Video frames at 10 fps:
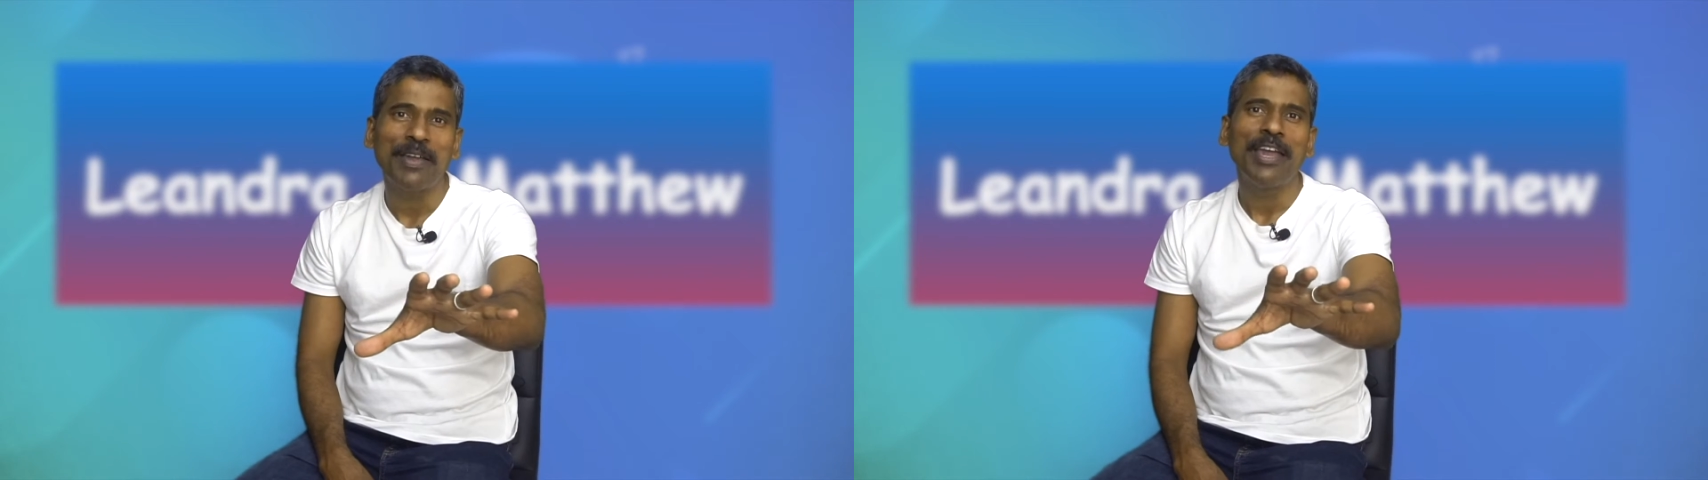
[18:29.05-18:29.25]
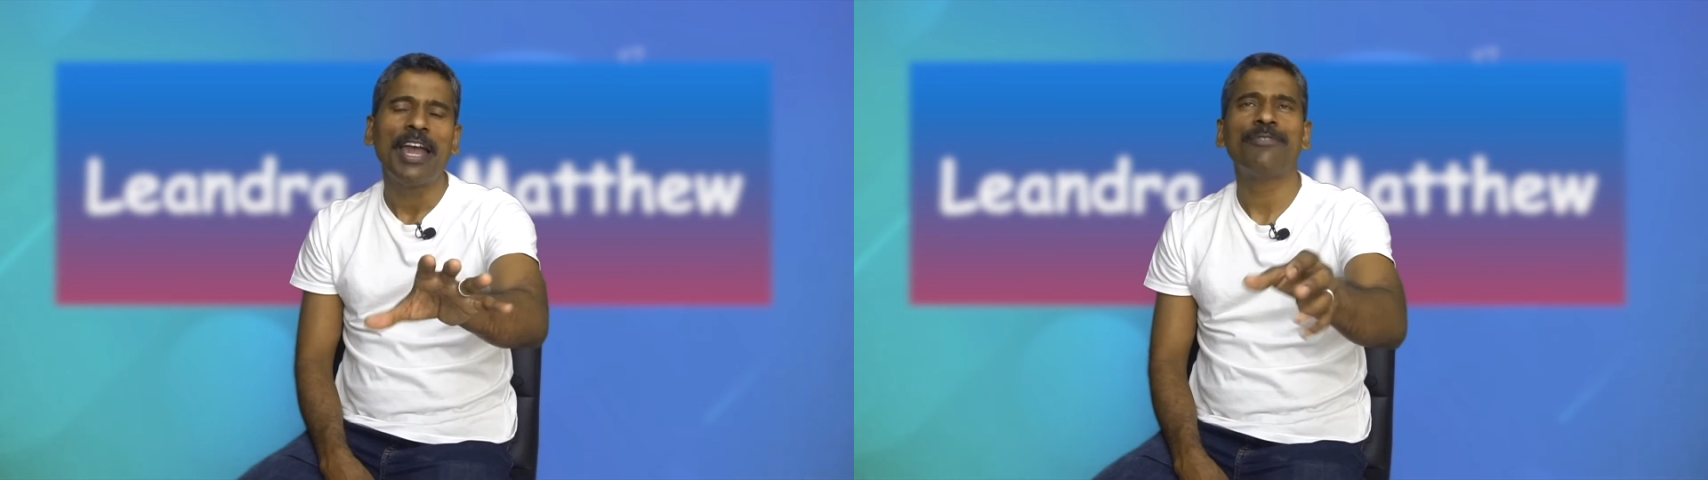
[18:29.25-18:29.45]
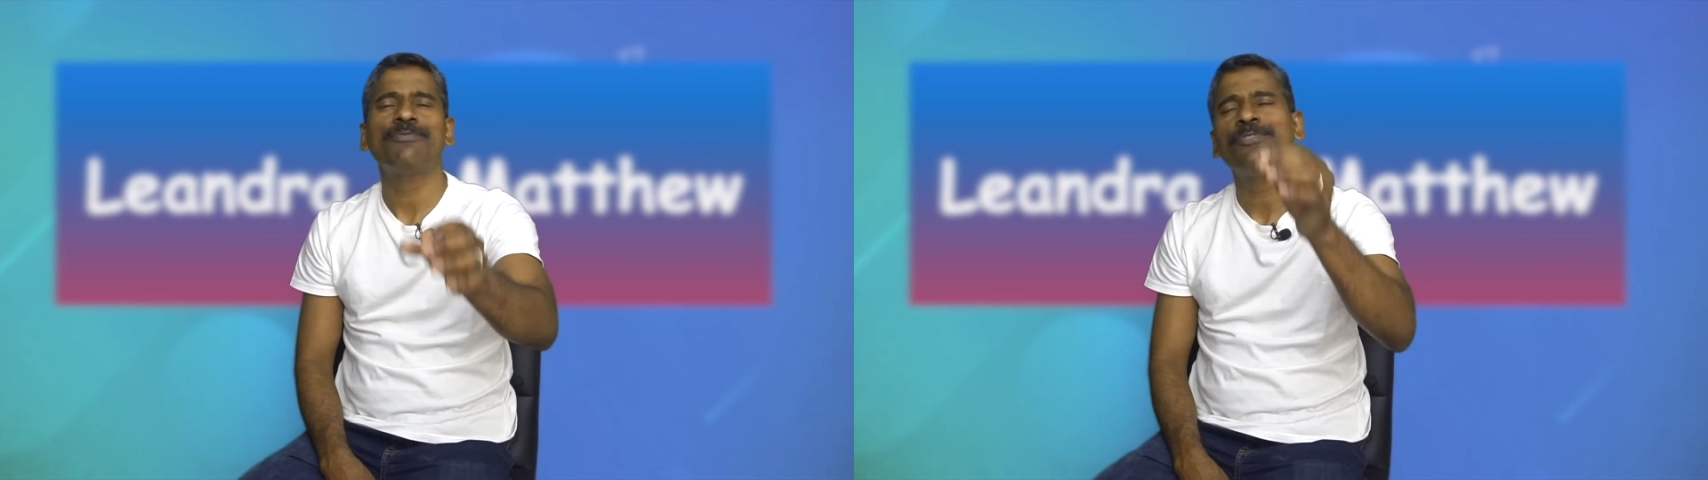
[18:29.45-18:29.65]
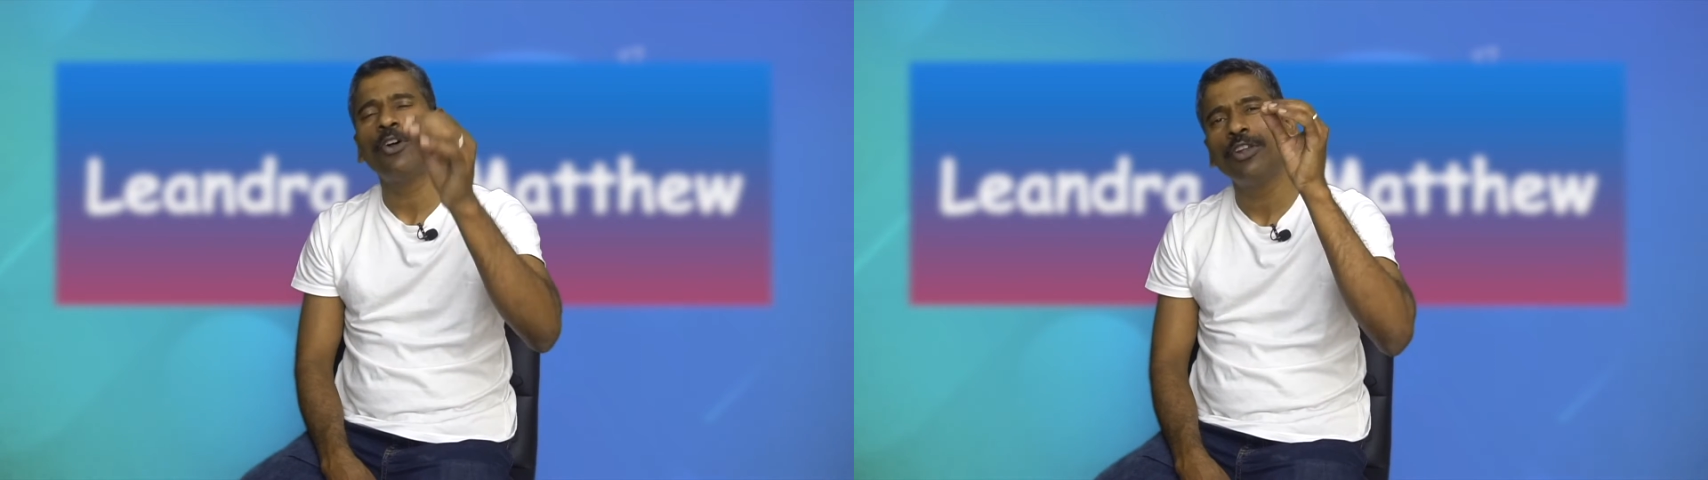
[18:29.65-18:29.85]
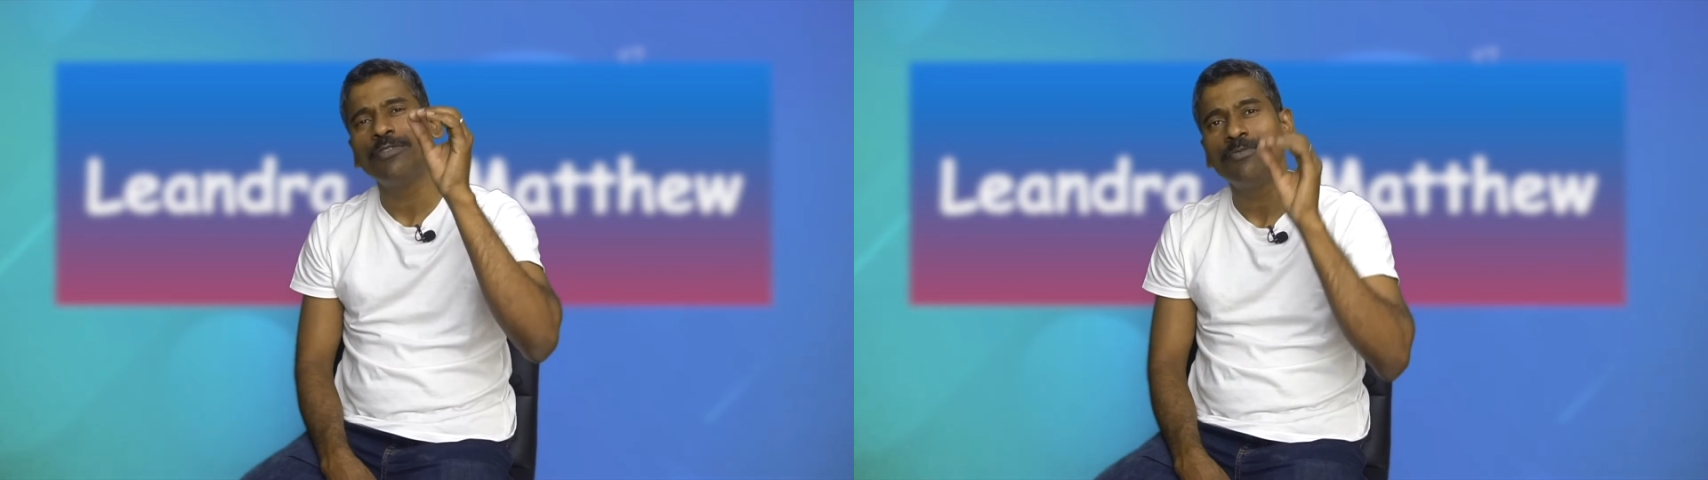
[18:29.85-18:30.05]
have
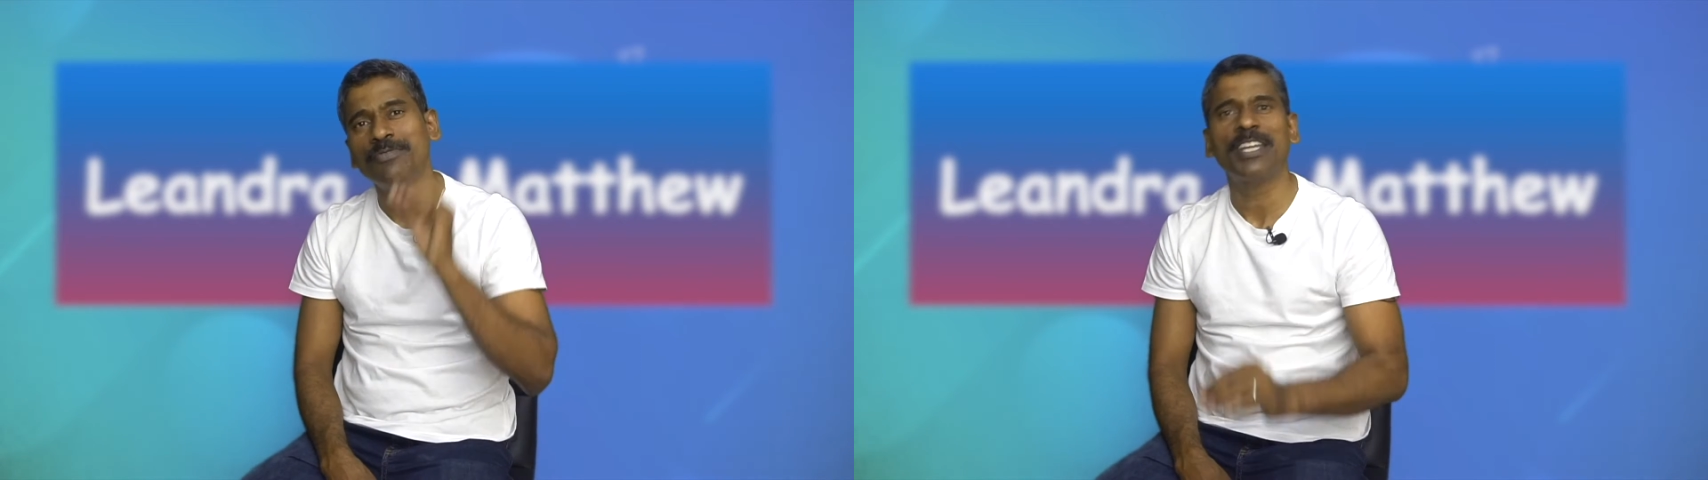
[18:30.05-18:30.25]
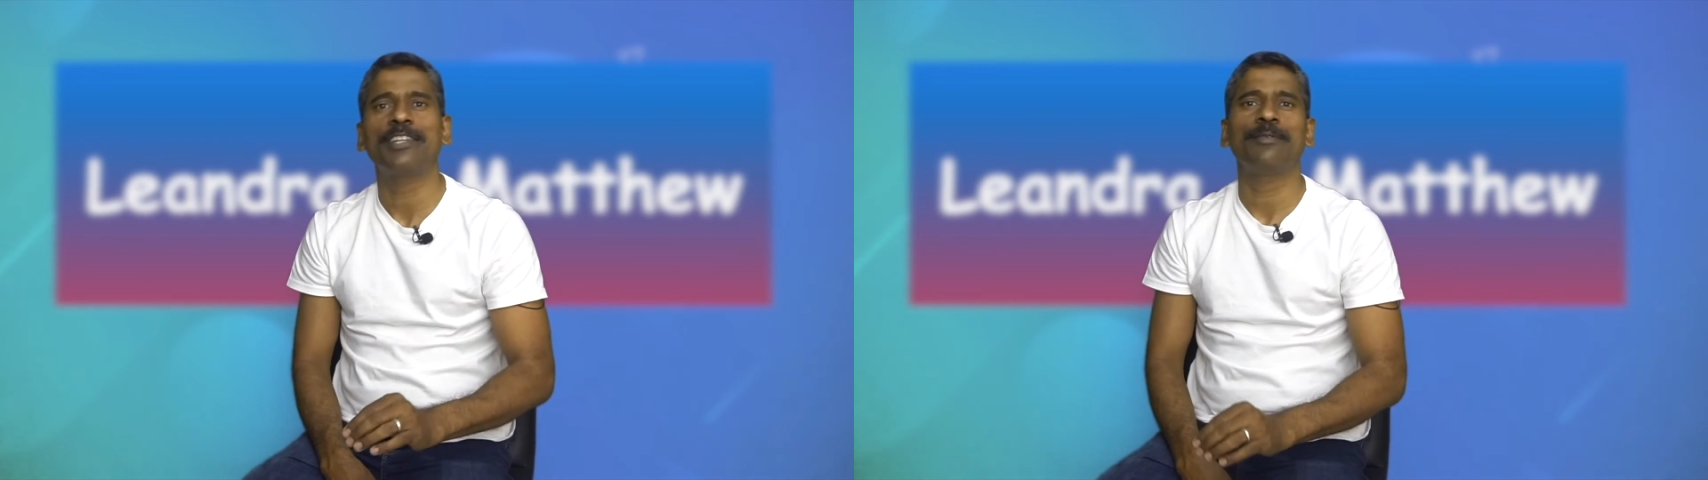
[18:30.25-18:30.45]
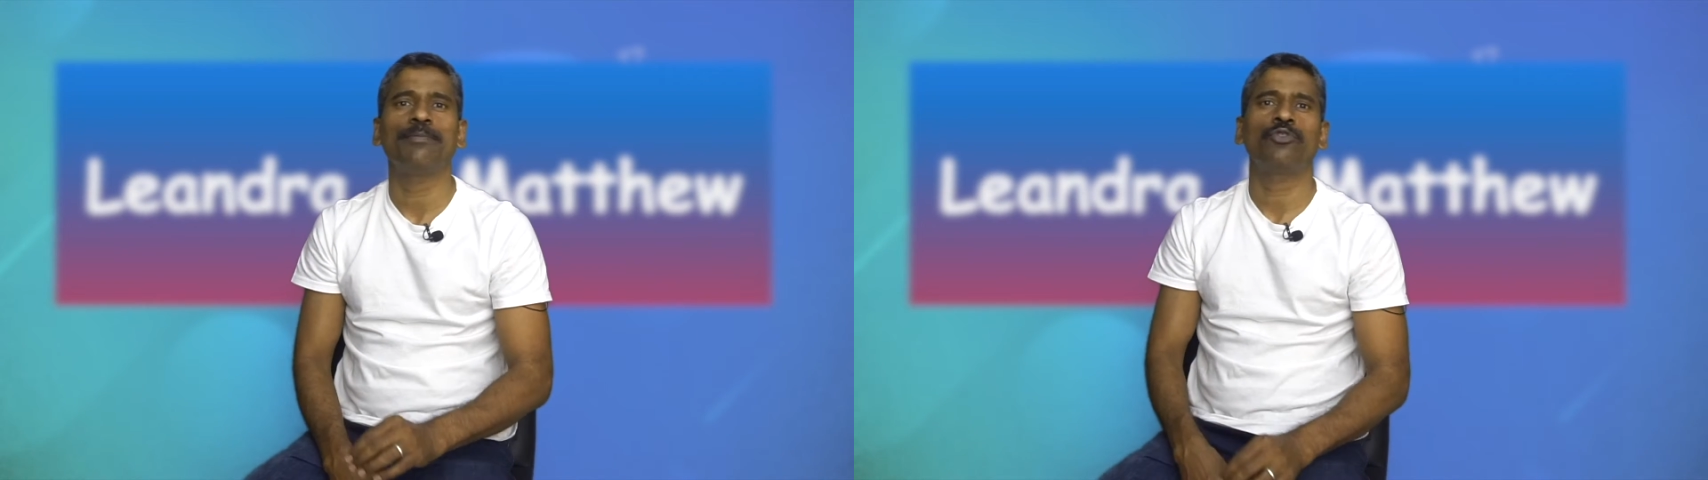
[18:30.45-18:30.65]
fallen victim